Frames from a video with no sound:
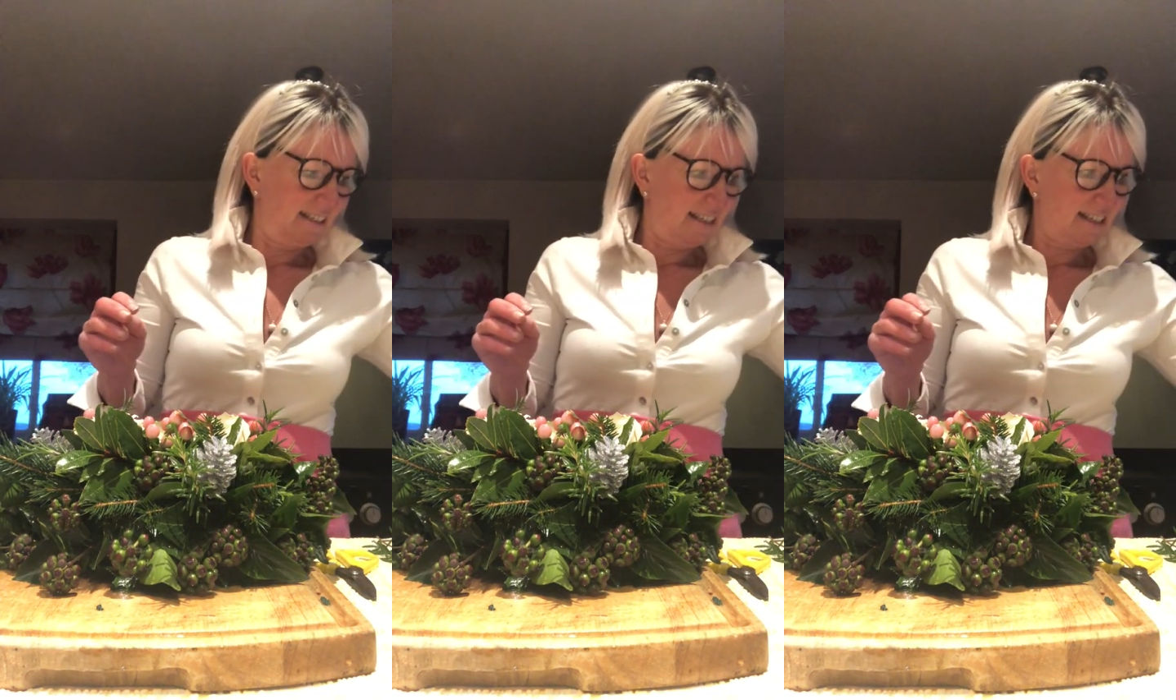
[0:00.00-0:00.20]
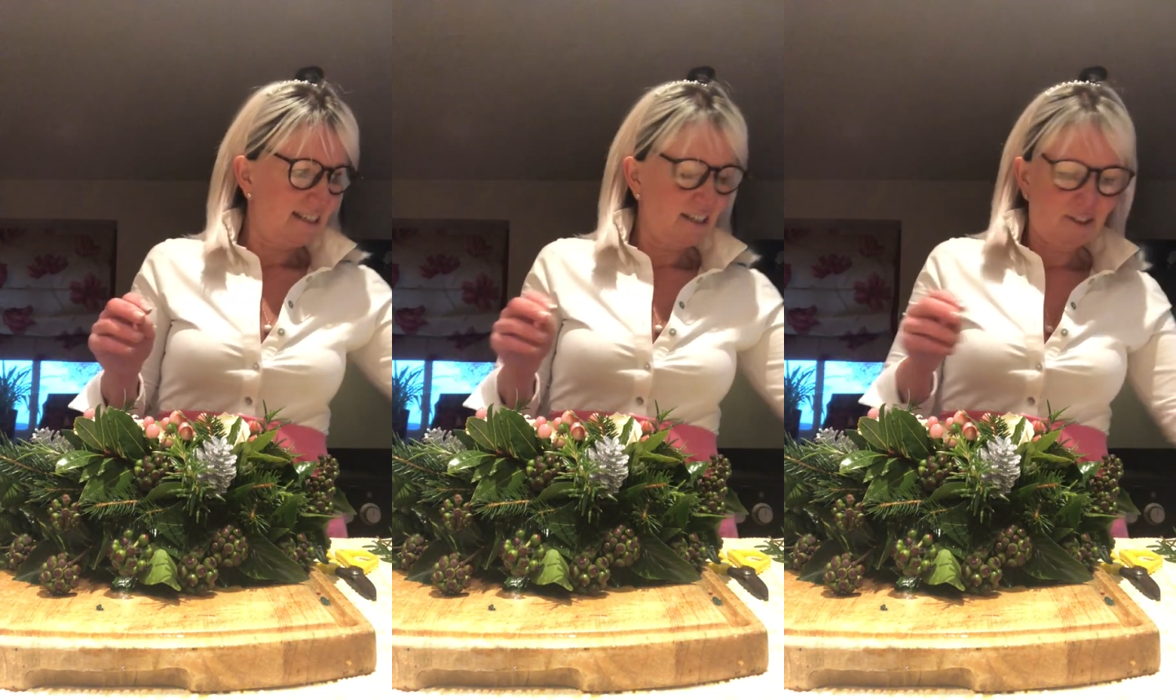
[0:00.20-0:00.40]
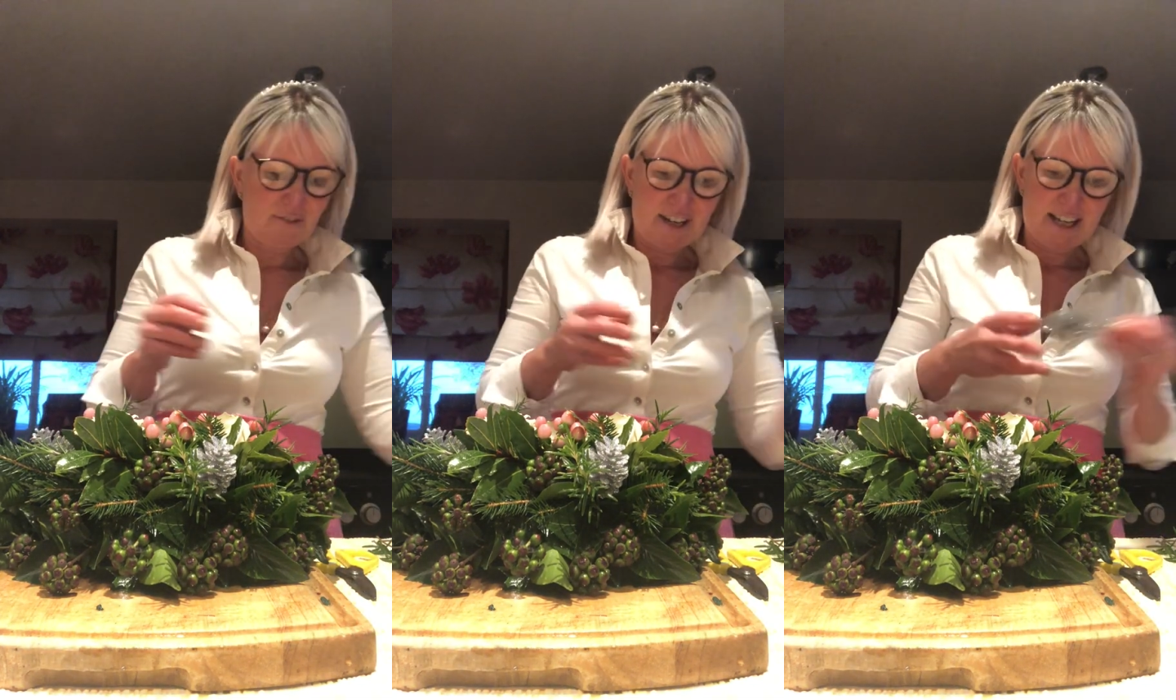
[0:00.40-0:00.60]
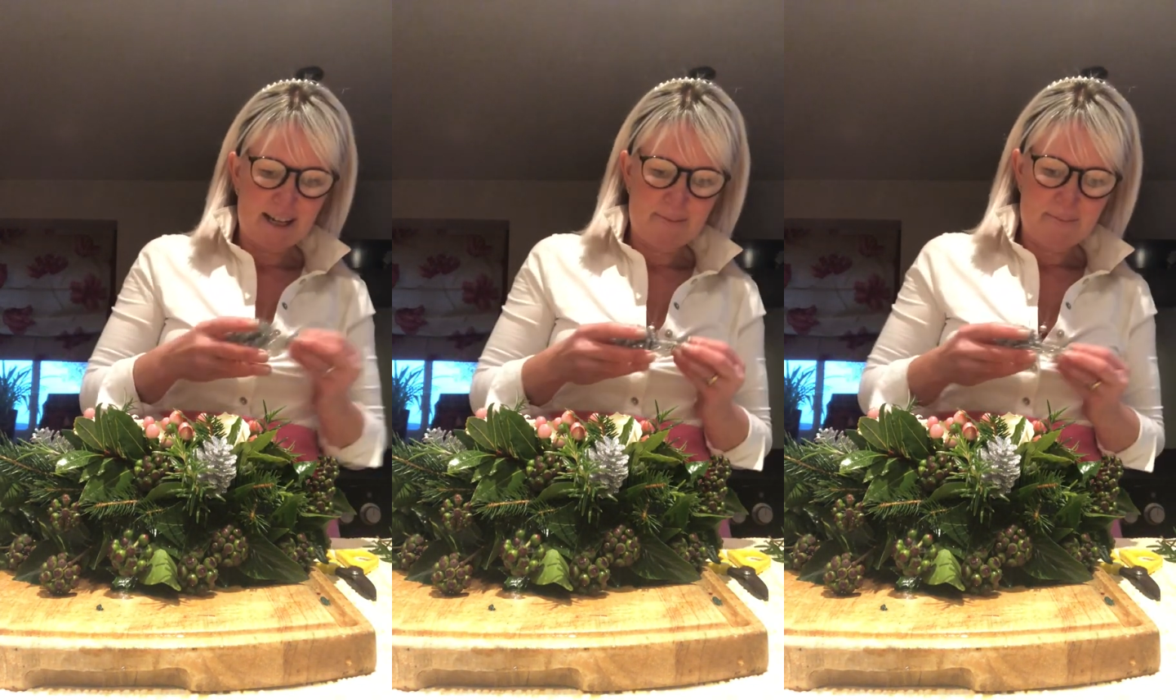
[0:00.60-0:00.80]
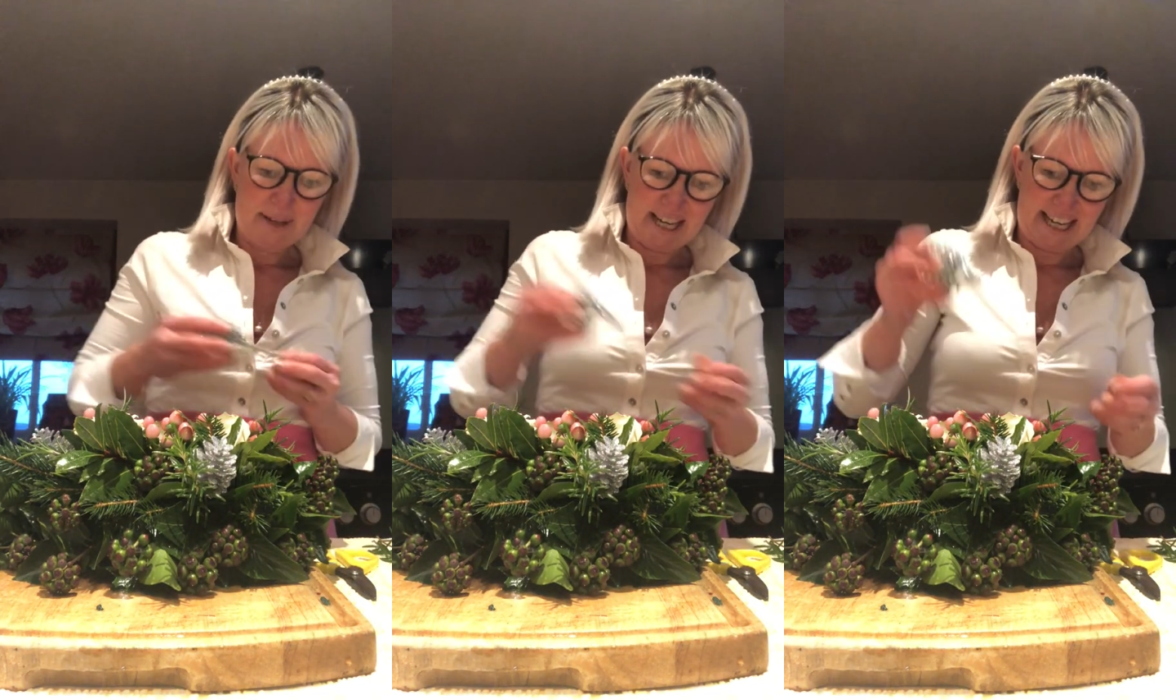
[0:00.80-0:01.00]
Silver
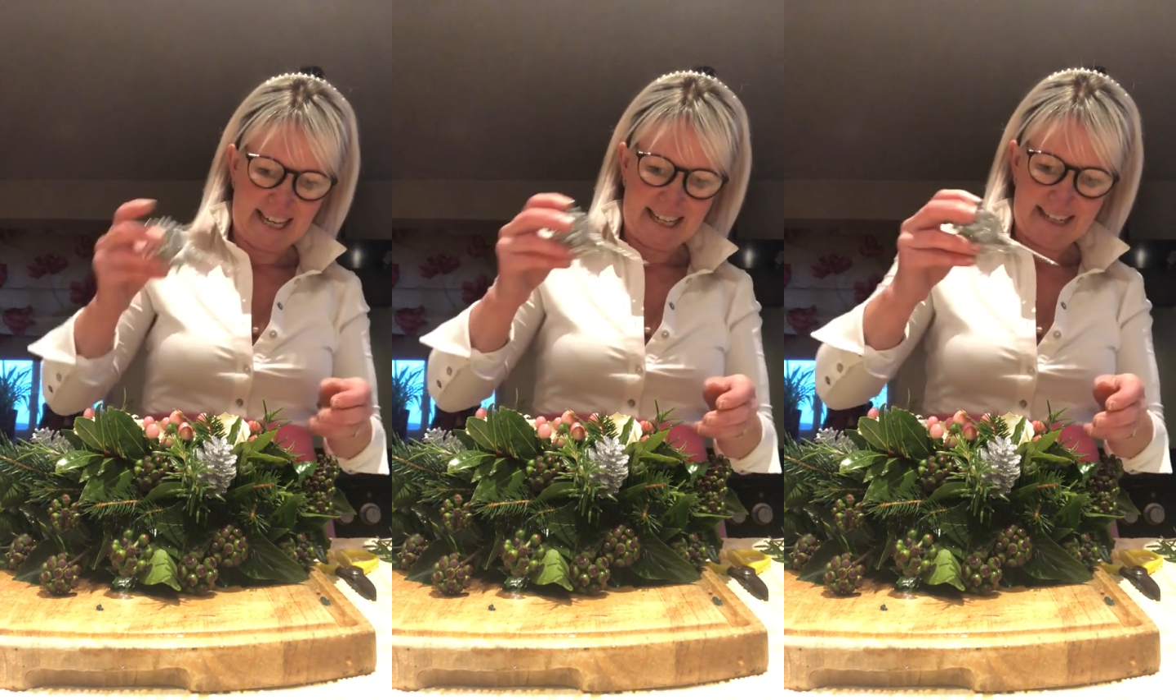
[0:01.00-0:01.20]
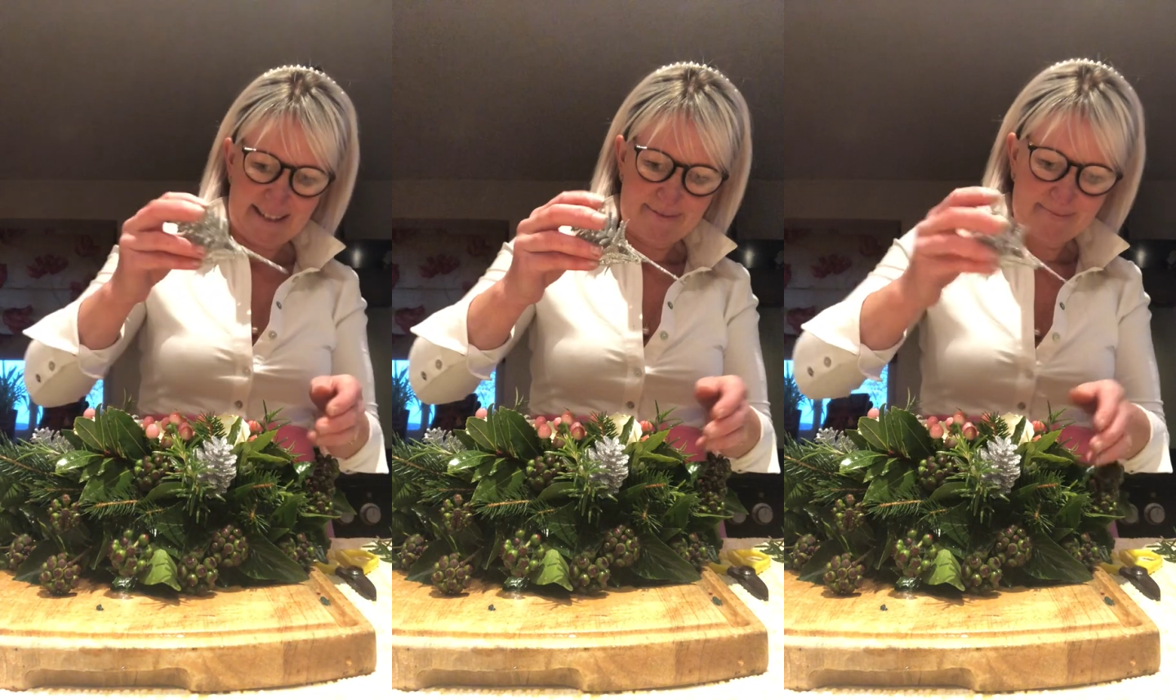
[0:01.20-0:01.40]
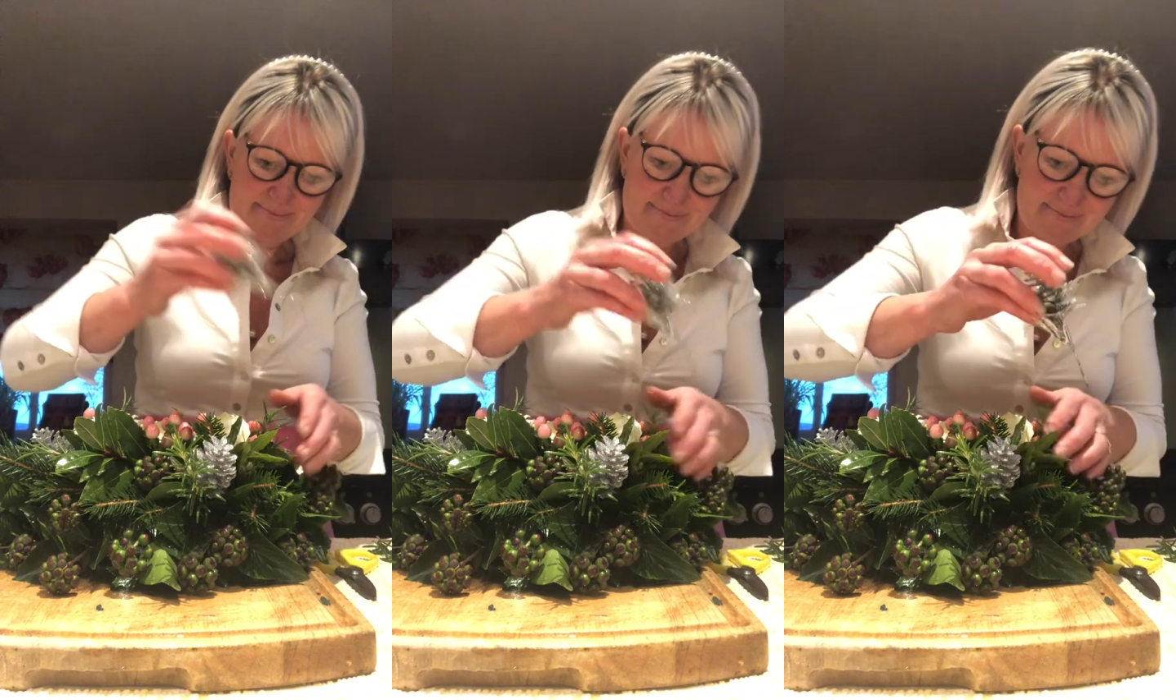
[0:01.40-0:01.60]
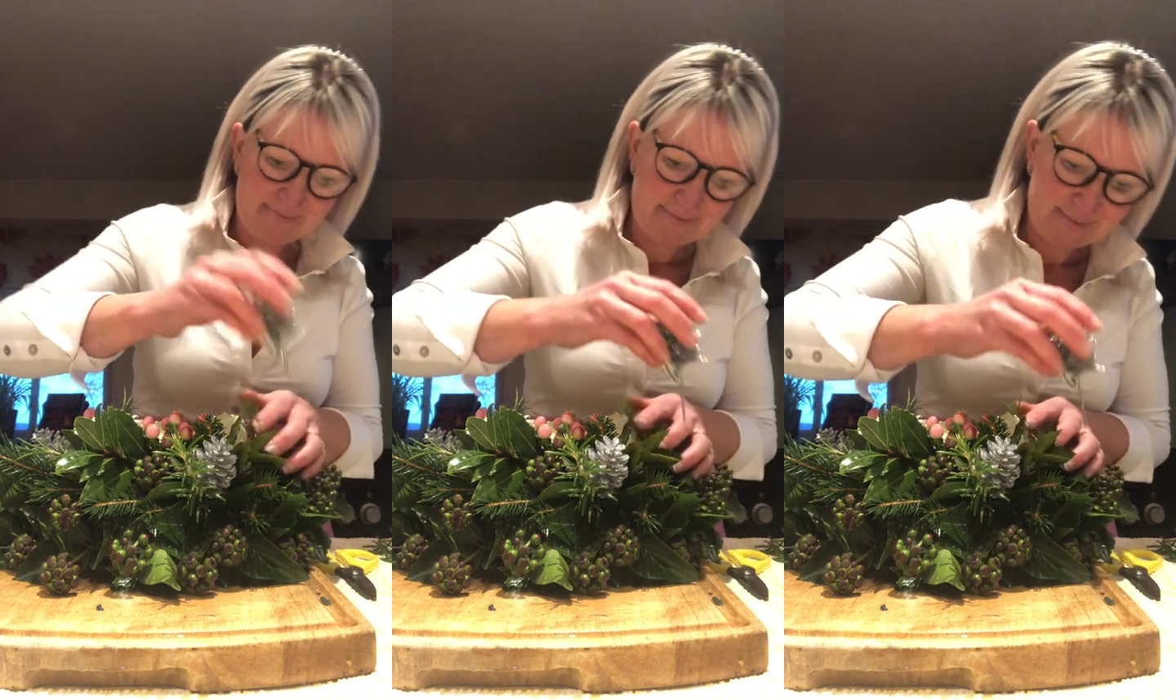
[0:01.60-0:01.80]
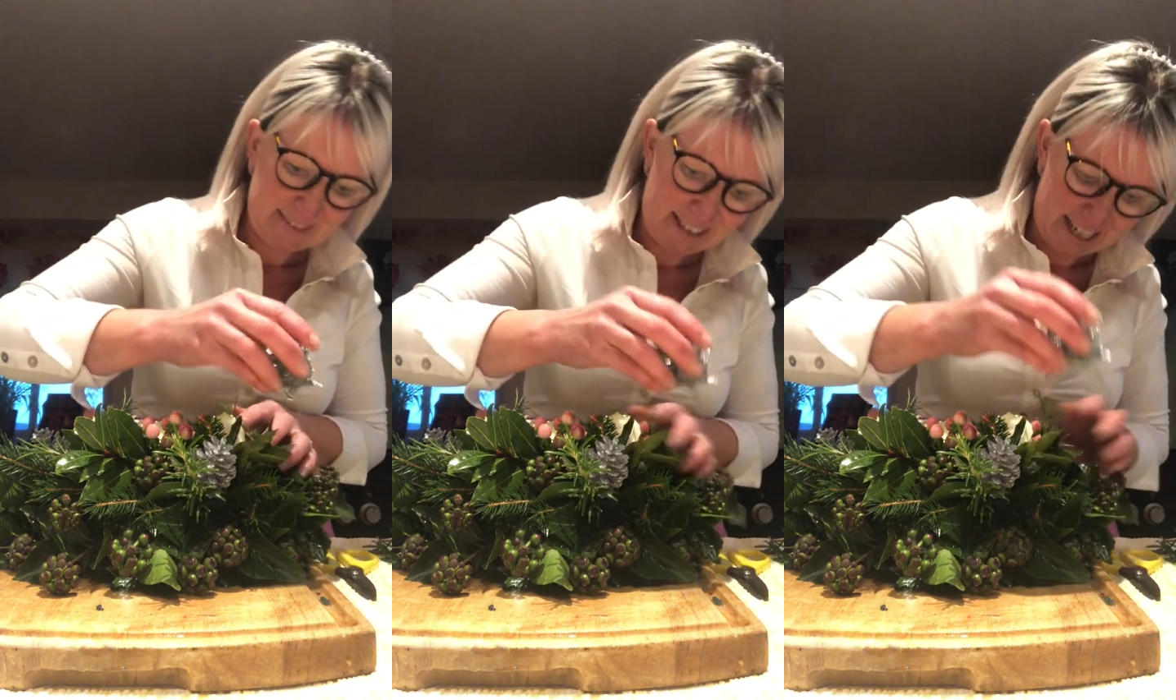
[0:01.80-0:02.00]
and pink,
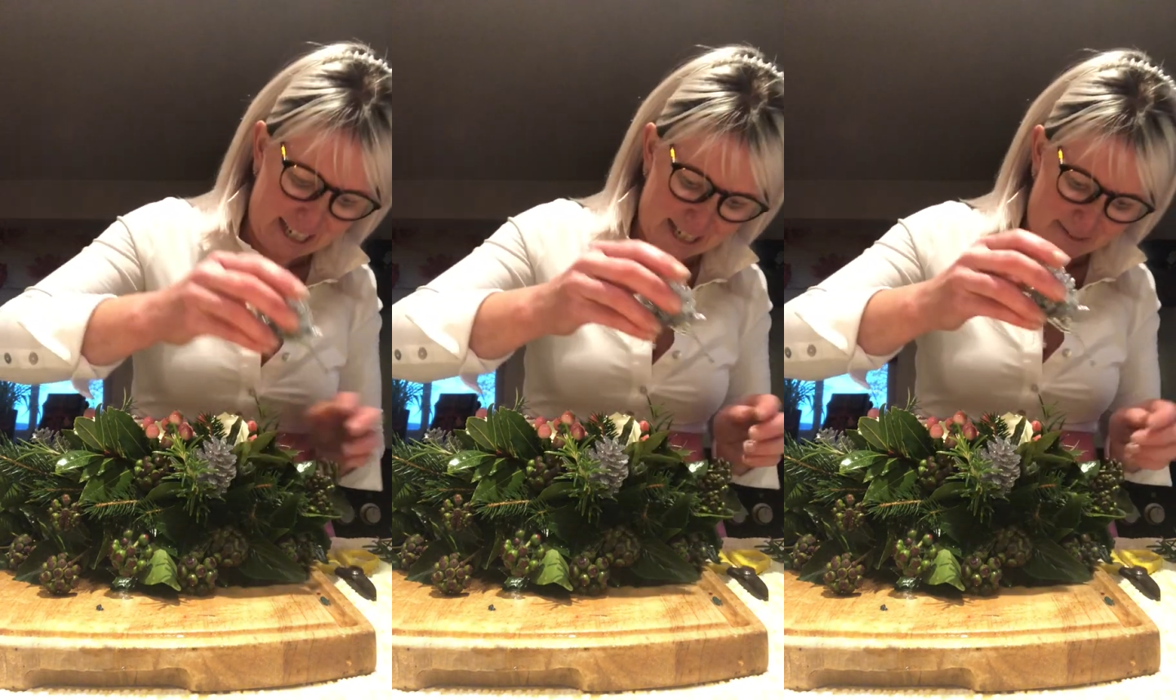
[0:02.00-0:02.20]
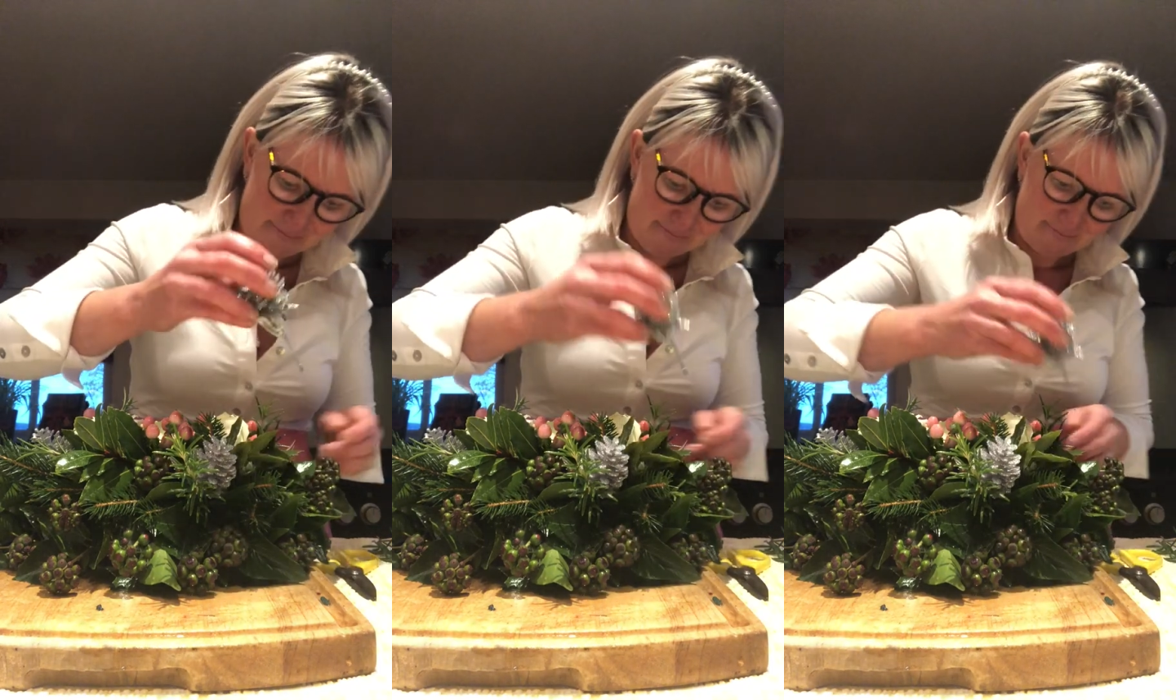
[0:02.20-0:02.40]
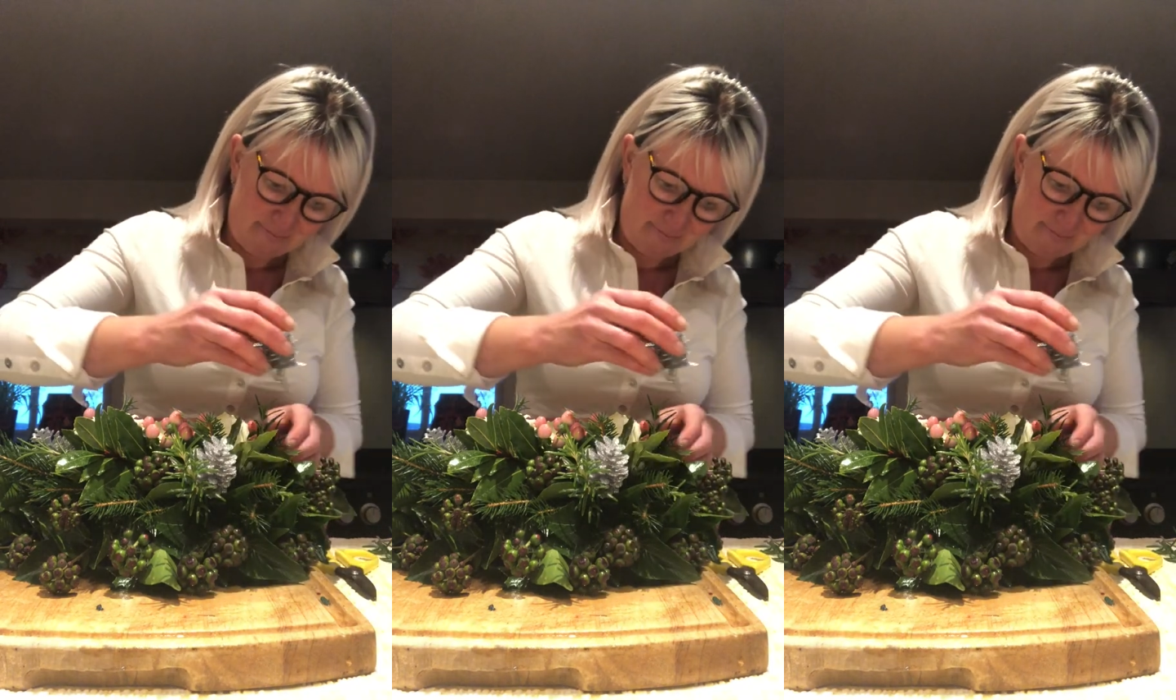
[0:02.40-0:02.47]
there.